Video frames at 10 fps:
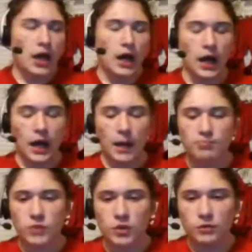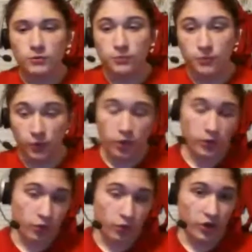For
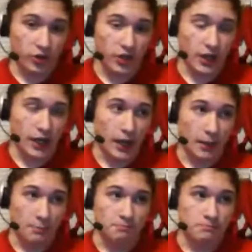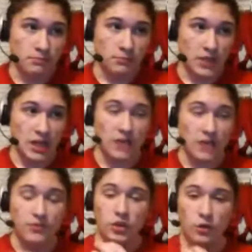third,
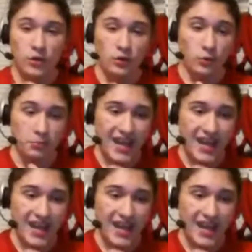even though there would be a